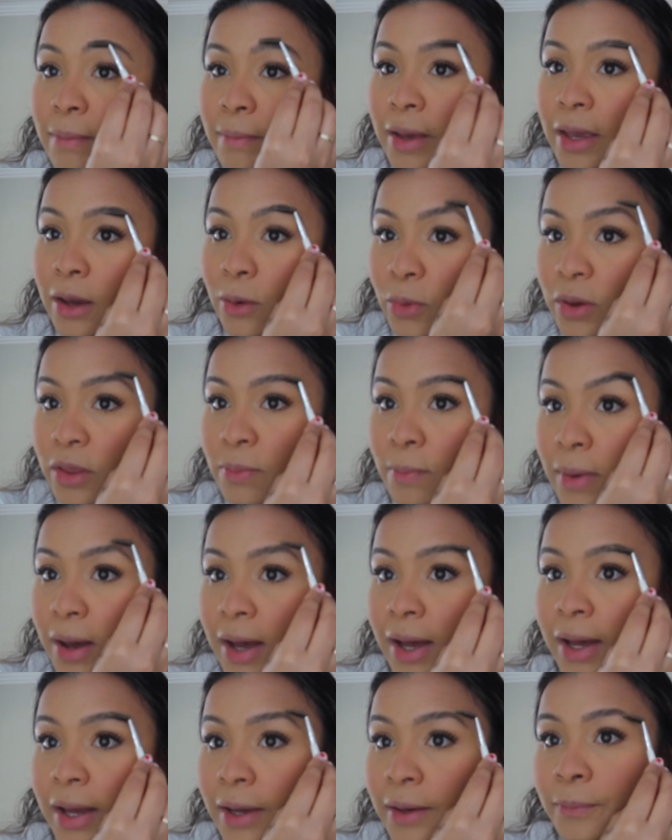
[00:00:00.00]
I make with
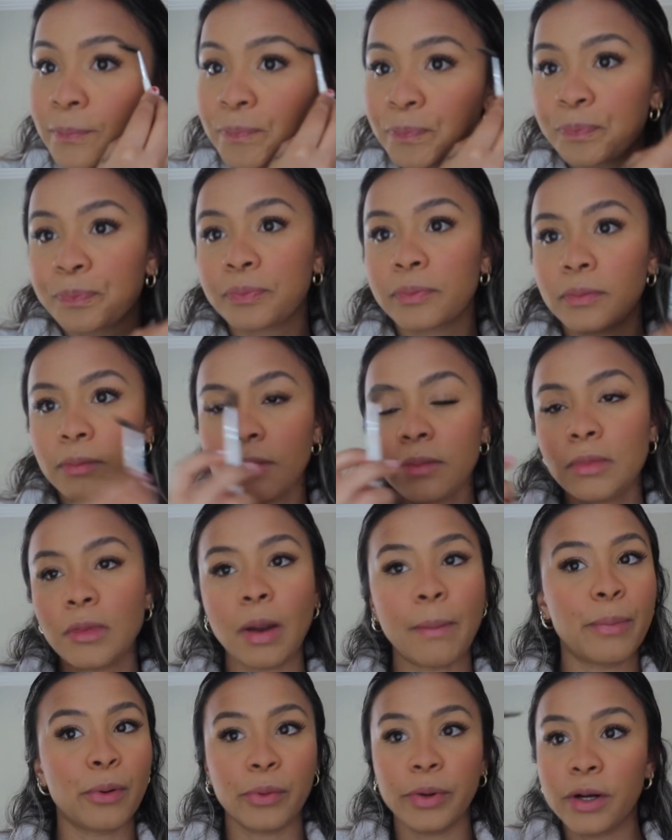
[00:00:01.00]
my
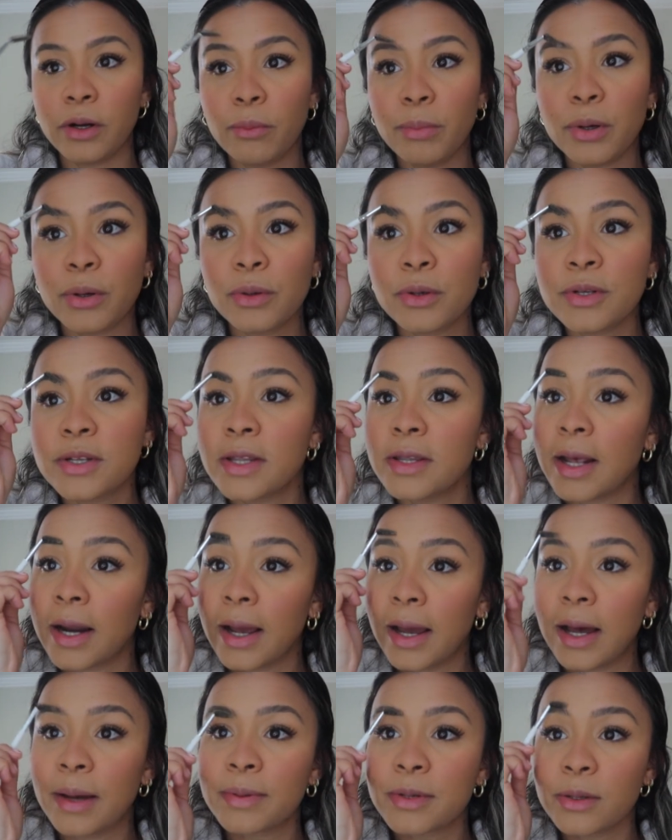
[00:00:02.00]
burrito bowls that
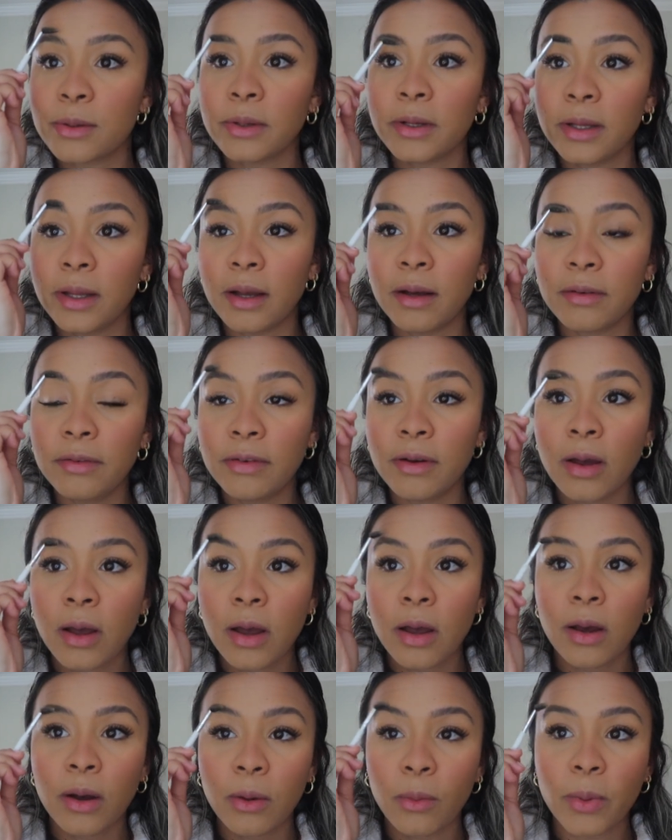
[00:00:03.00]
I absolutely love,
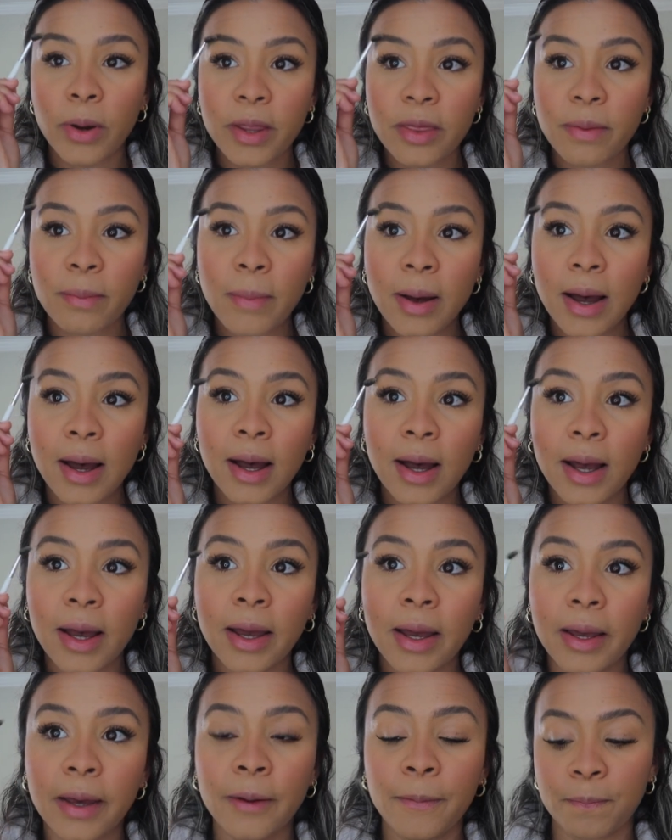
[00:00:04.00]
with
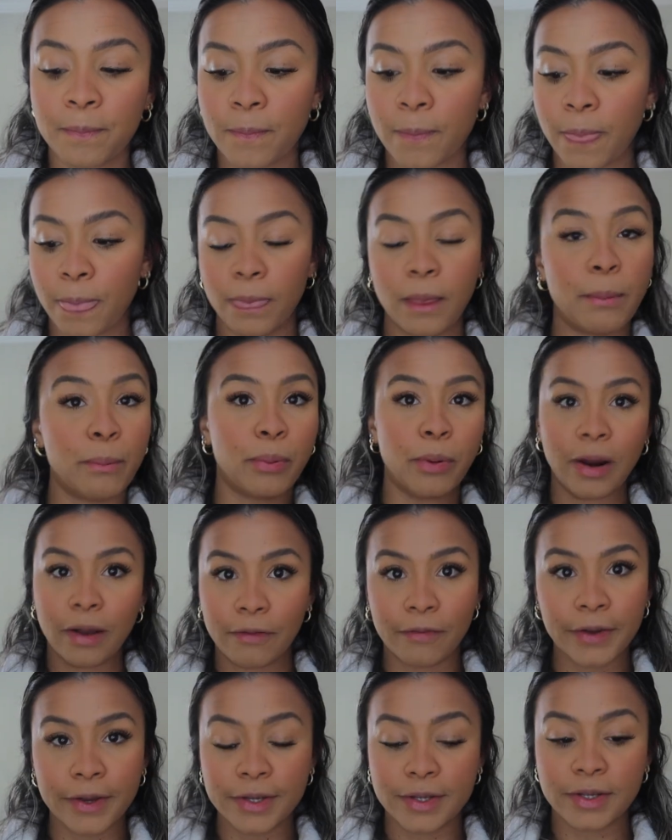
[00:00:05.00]
my
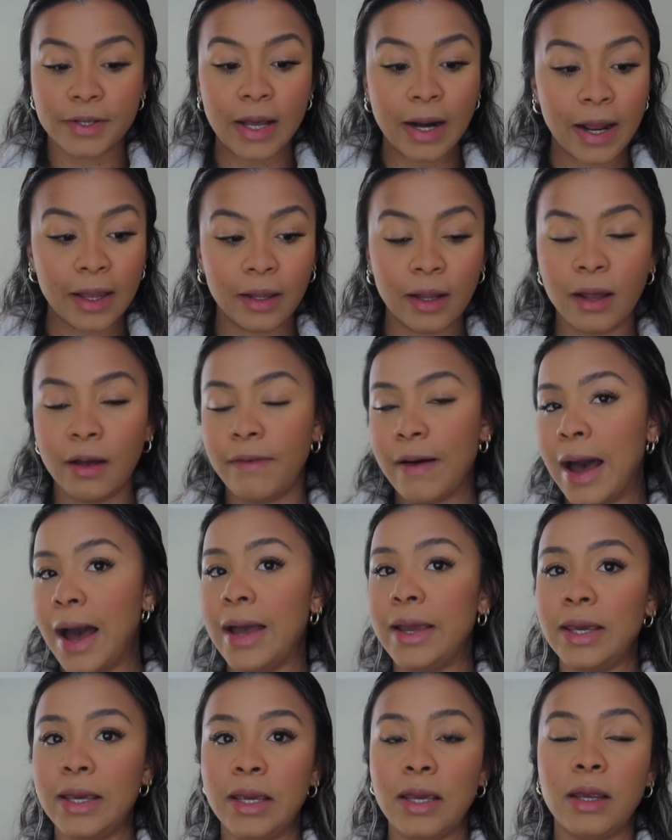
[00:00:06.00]
breakfast that I love.
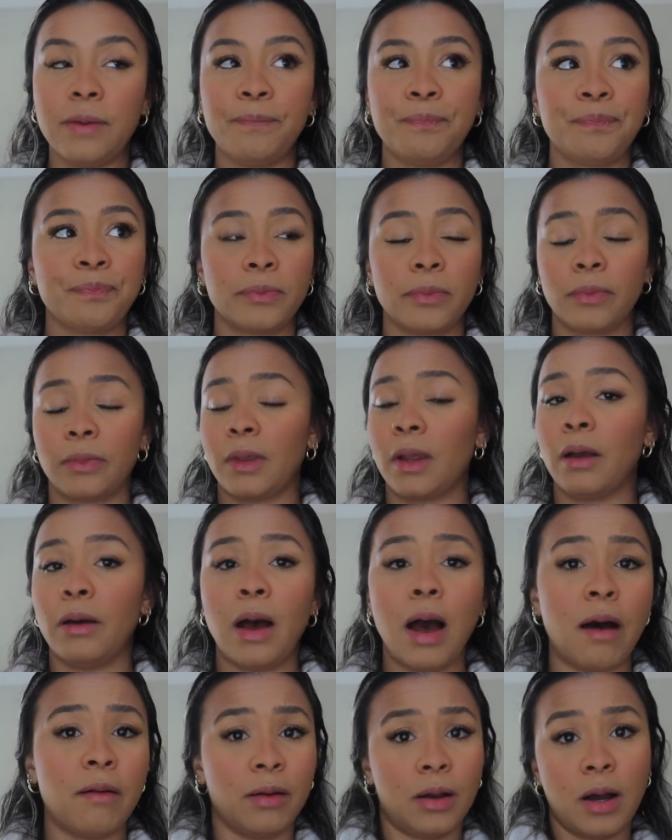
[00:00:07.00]
I eat
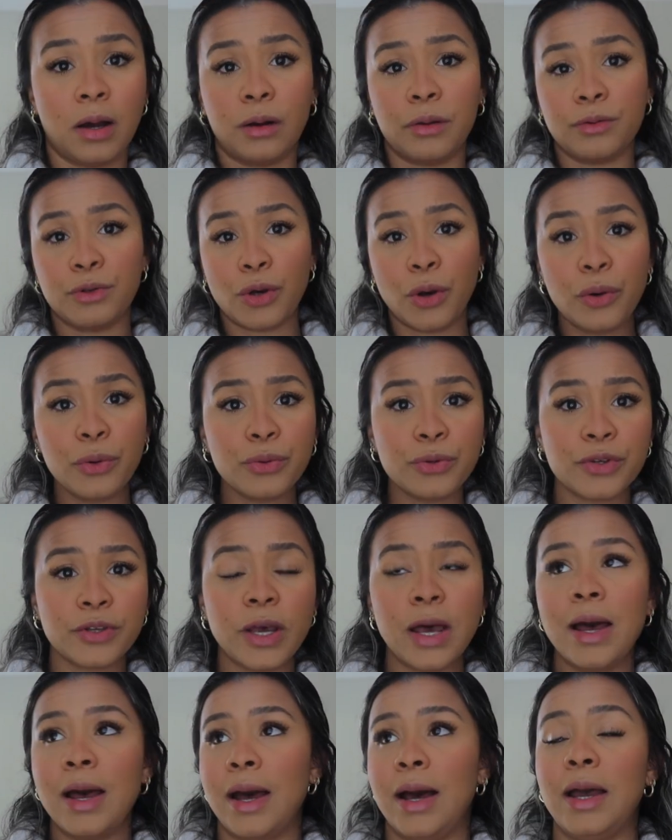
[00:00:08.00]
avocado
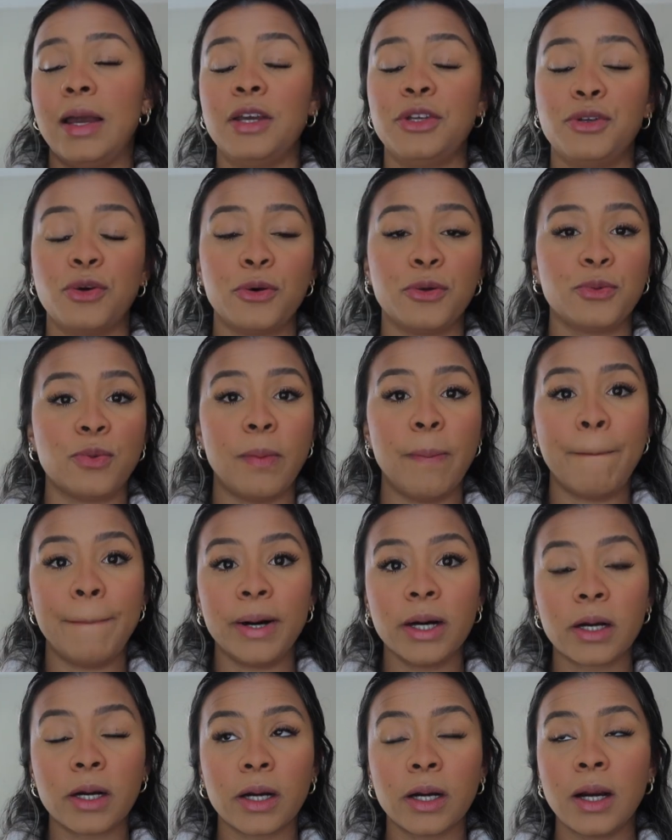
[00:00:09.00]
toast. I eat toast with
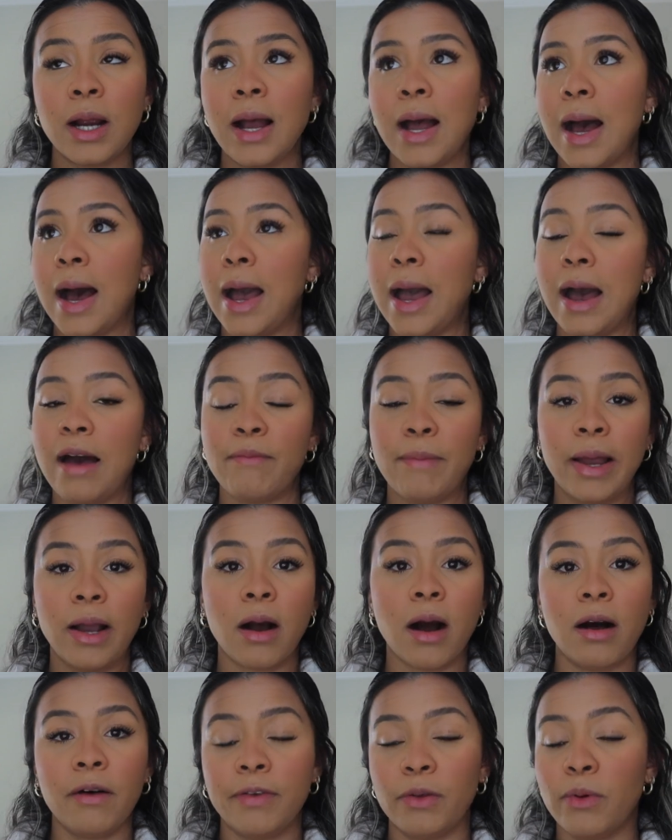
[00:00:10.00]
butter. I have my
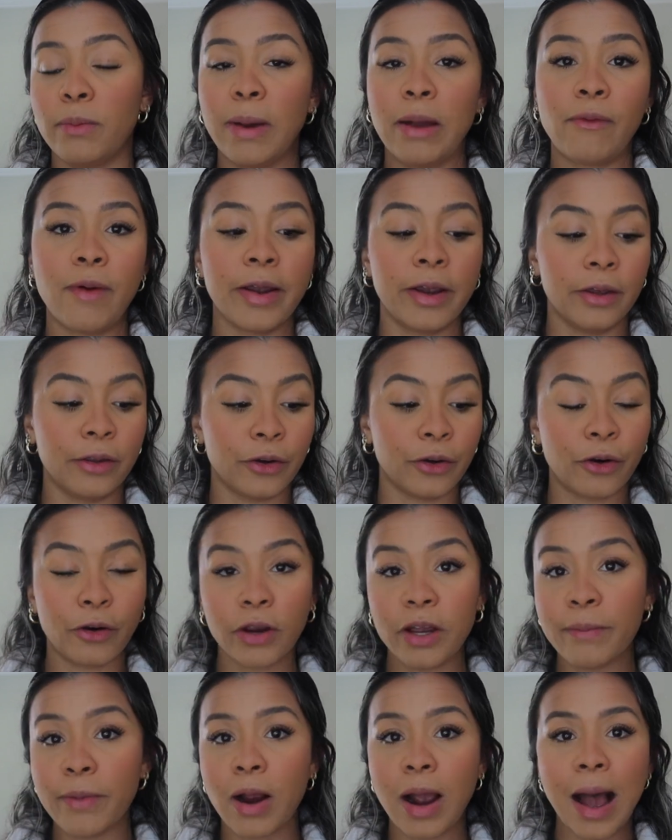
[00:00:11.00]
coffee with my regular
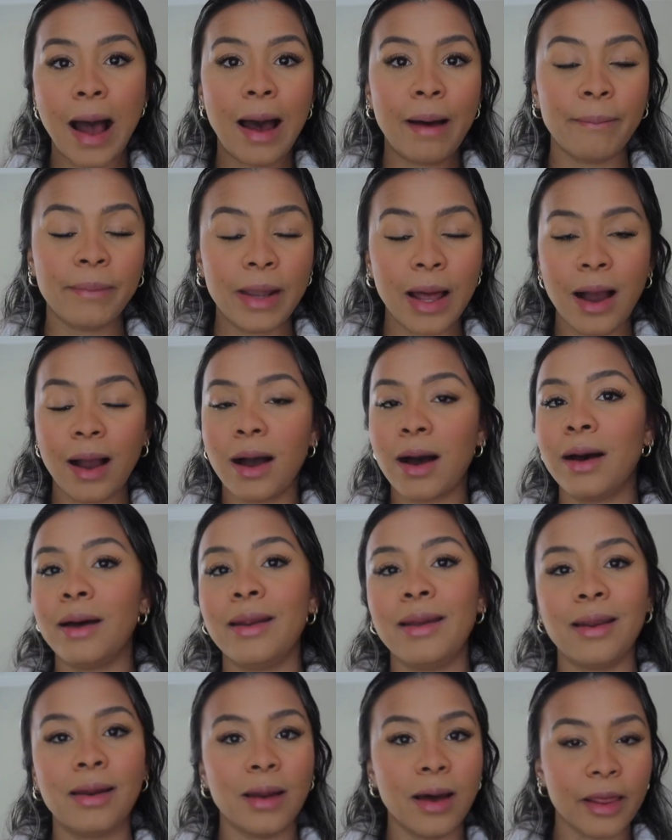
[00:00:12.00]
creamer. I'm not
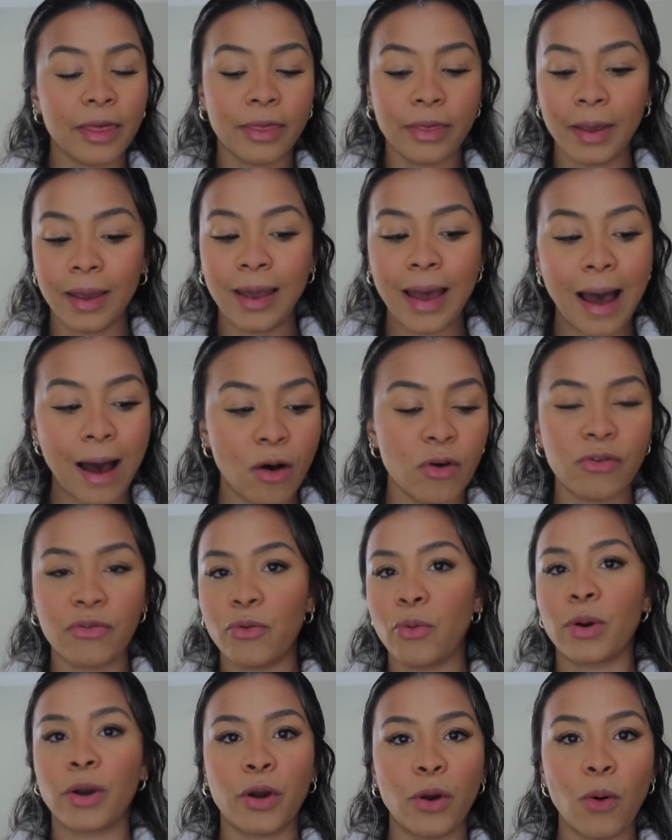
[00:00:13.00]
cutting nothing out
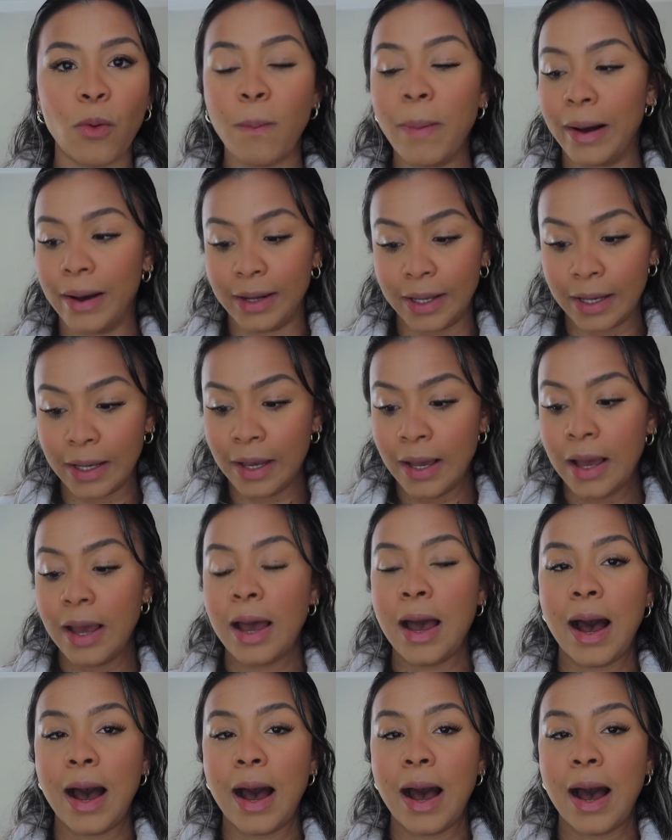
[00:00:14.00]
for nobody.